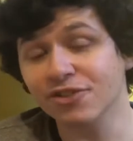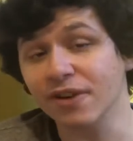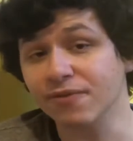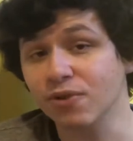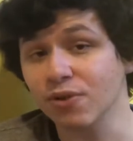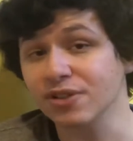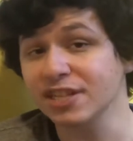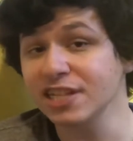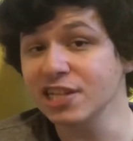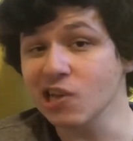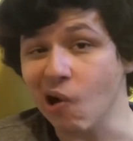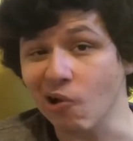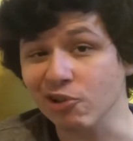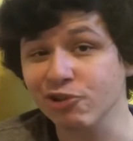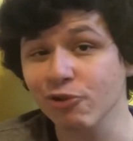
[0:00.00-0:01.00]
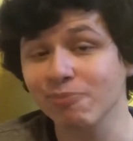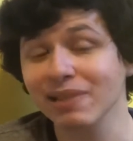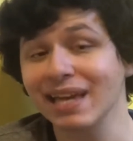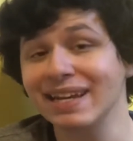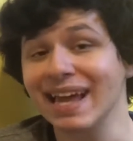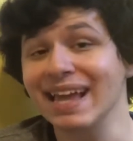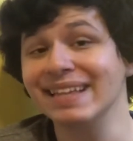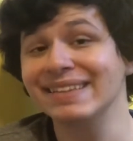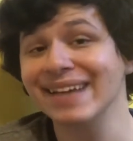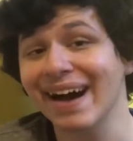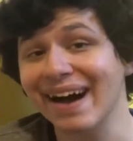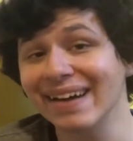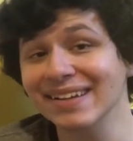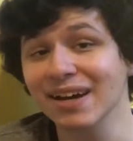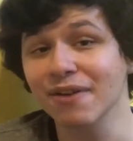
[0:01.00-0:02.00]
Of course, he also played a
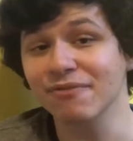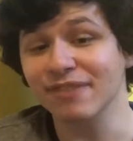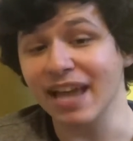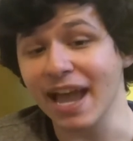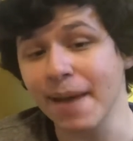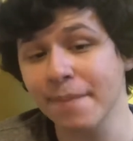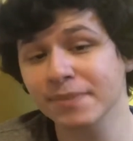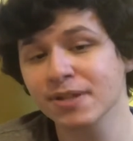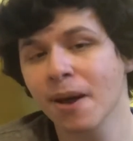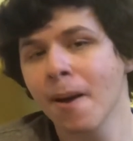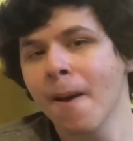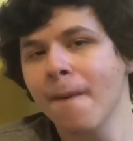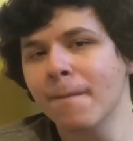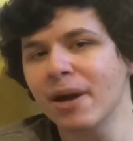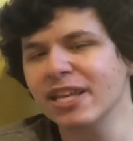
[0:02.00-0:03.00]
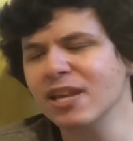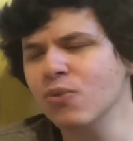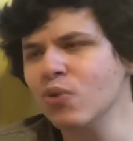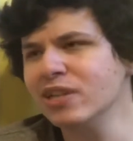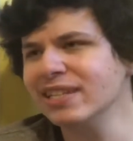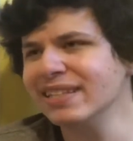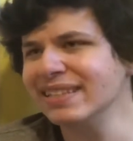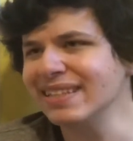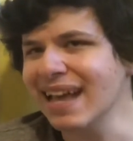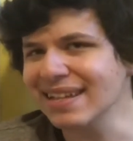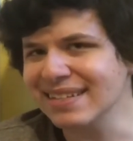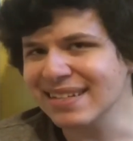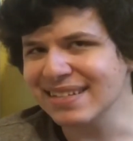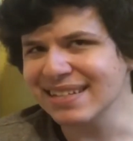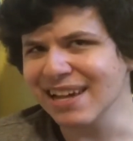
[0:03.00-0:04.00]
ton of games, but he wasn't
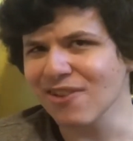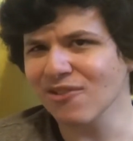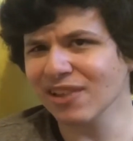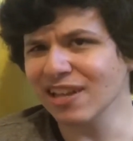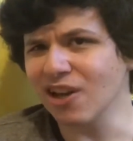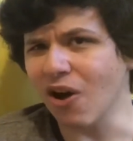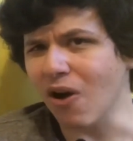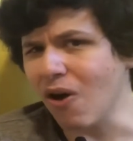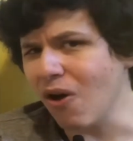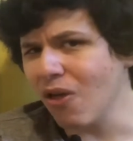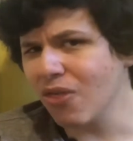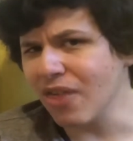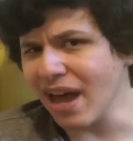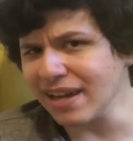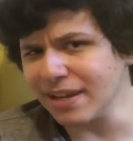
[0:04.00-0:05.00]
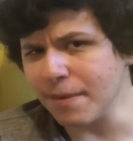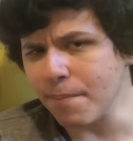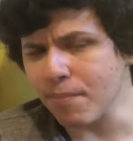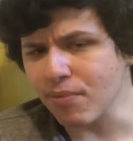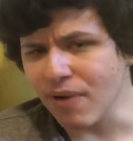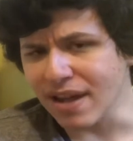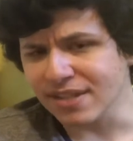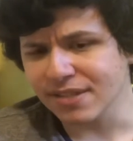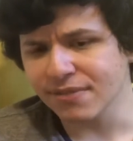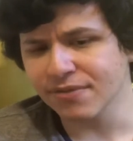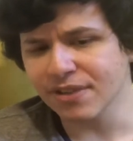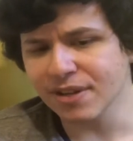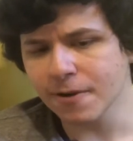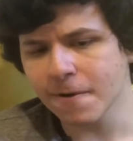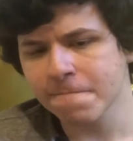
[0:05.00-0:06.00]
necessarily all that impressive
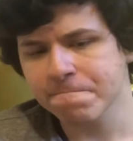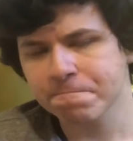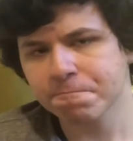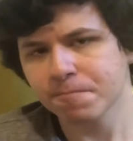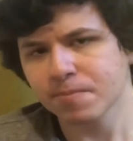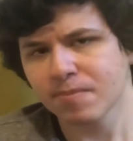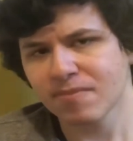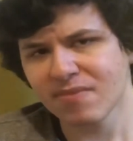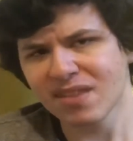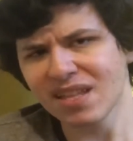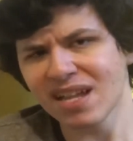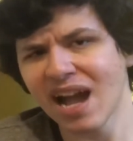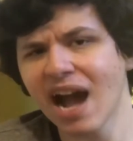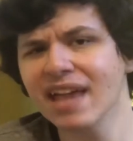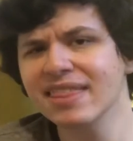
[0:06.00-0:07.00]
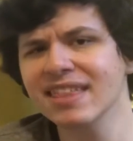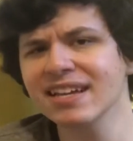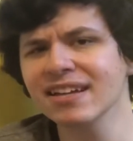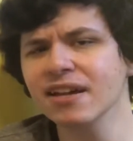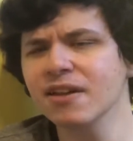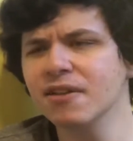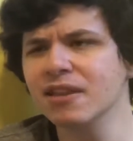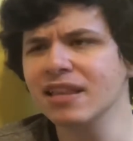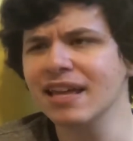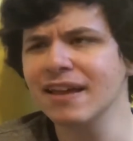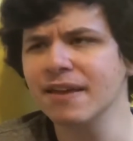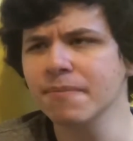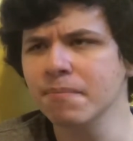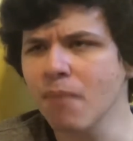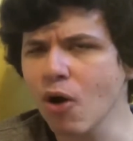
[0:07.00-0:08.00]
here. I think
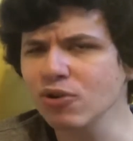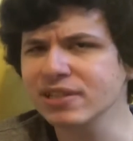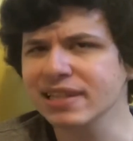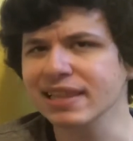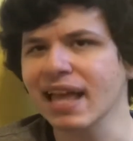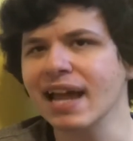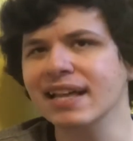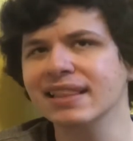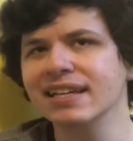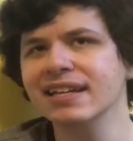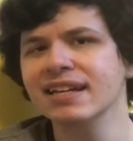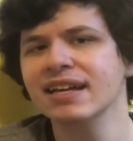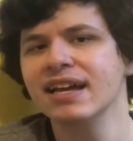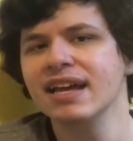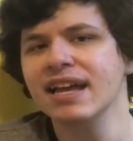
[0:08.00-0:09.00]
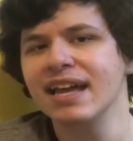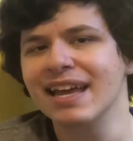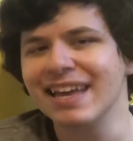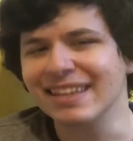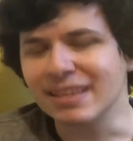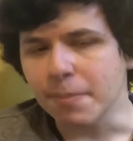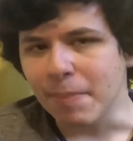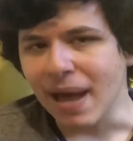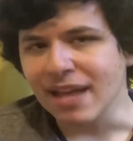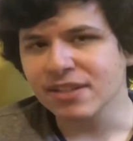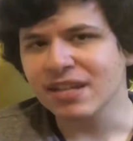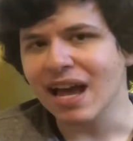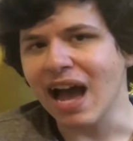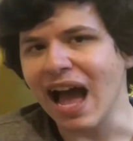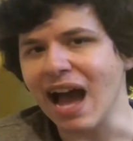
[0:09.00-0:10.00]
most likely it
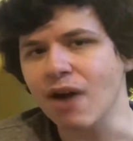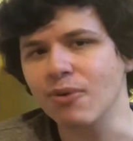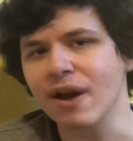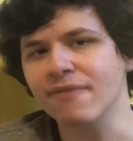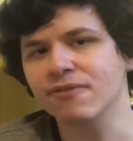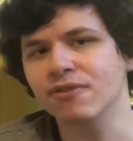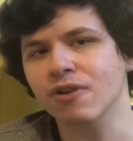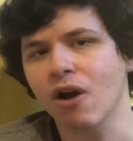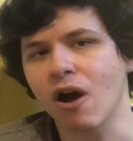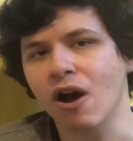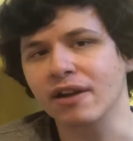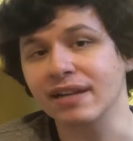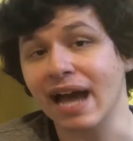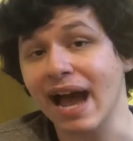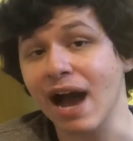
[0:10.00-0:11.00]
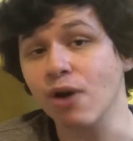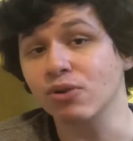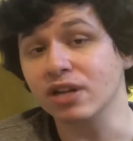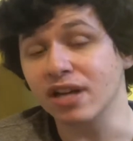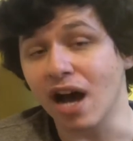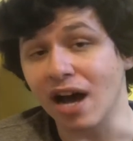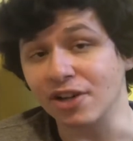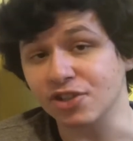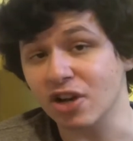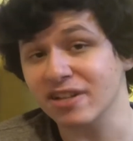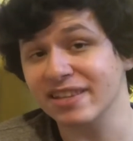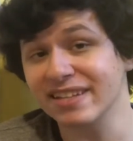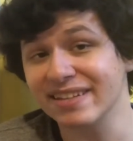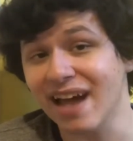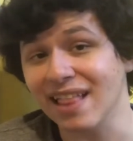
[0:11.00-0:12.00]
depends, however, on how
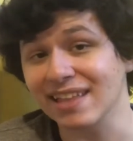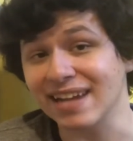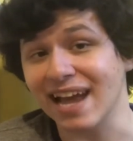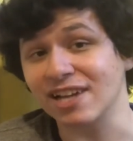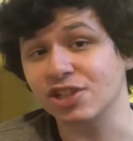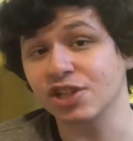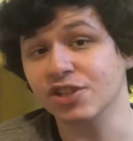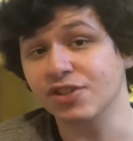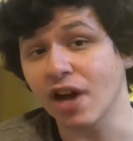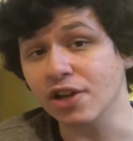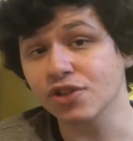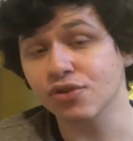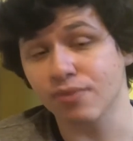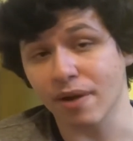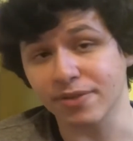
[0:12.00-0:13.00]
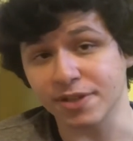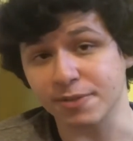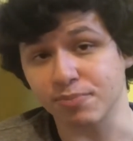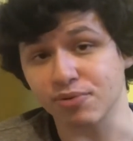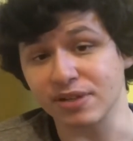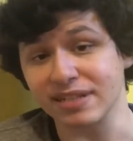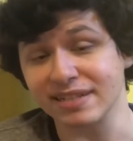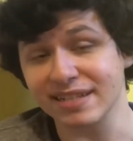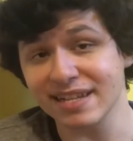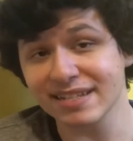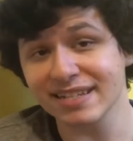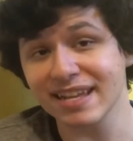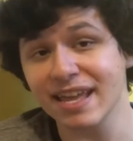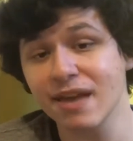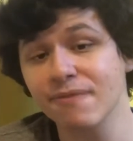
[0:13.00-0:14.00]
Jonathan Dahlen actually does throughout this
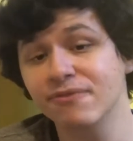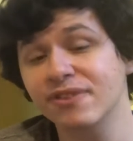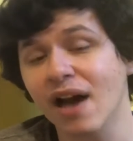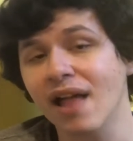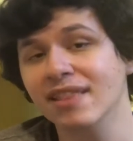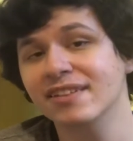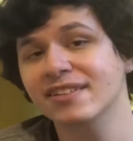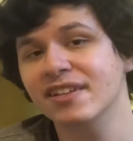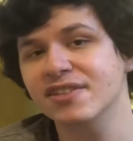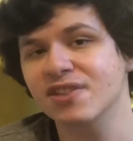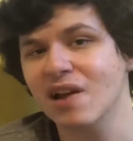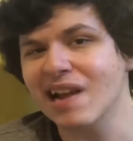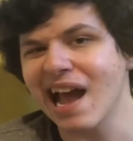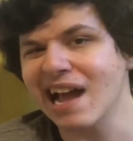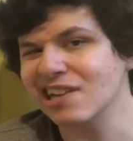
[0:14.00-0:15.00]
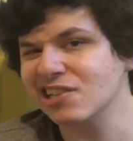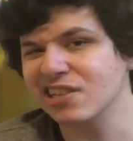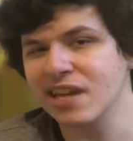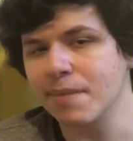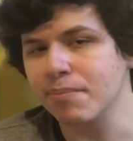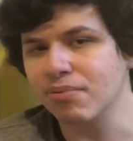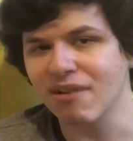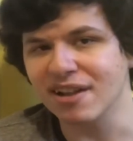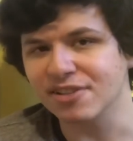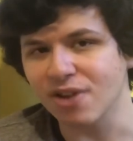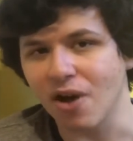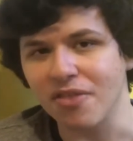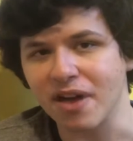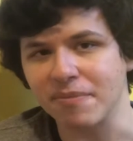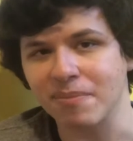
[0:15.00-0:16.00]
preseason. If Dahlen does not actually impress
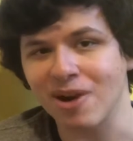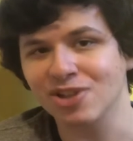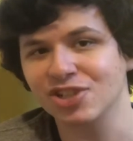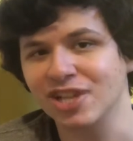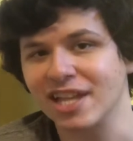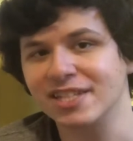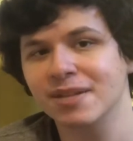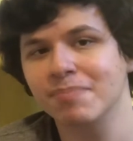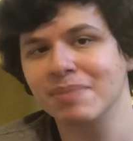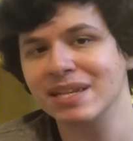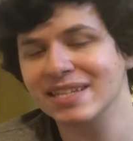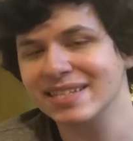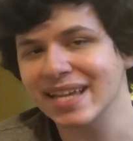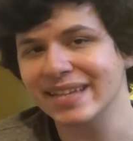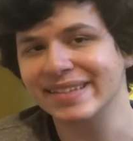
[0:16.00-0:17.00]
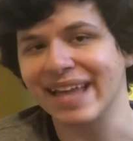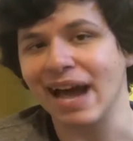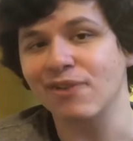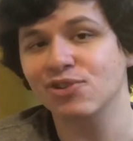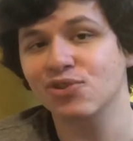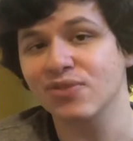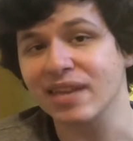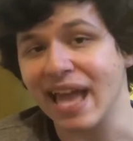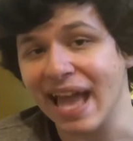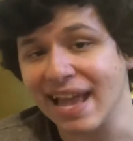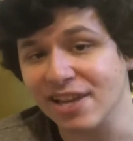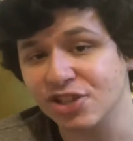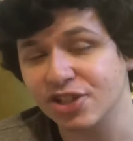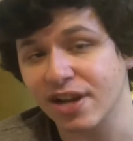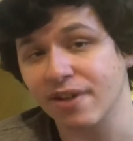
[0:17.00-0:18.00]
all that much and ends up being sent down to
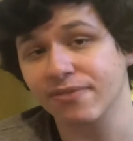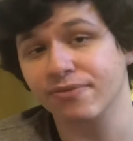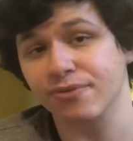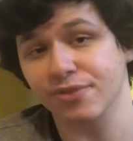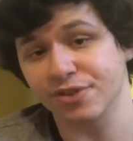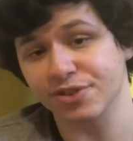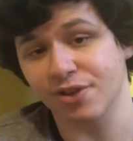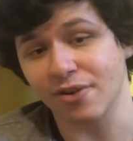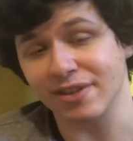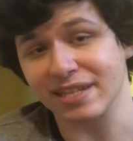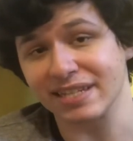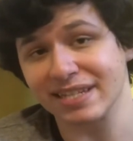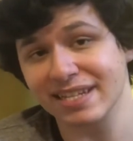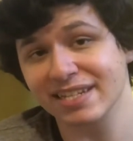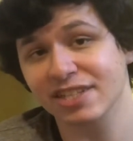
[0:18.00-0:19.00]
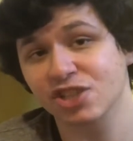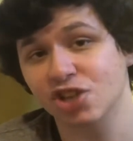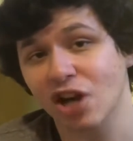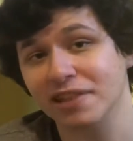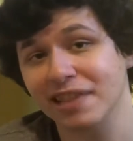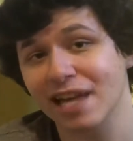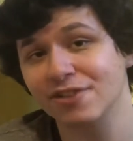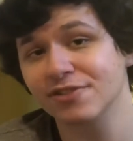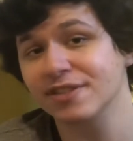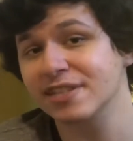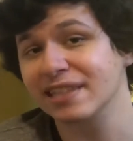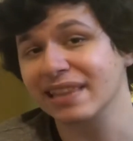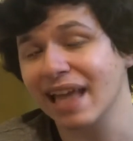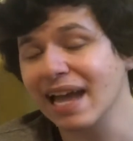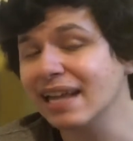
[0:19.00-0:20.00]
the AHL for the start of the season, John Leonard
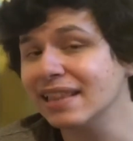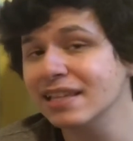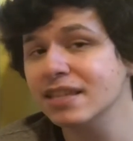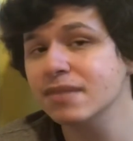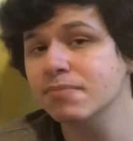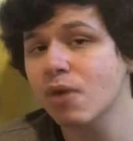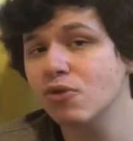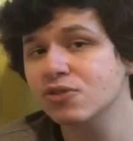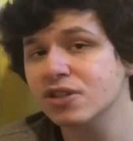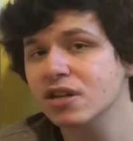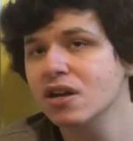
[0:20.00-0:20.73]
is likely the most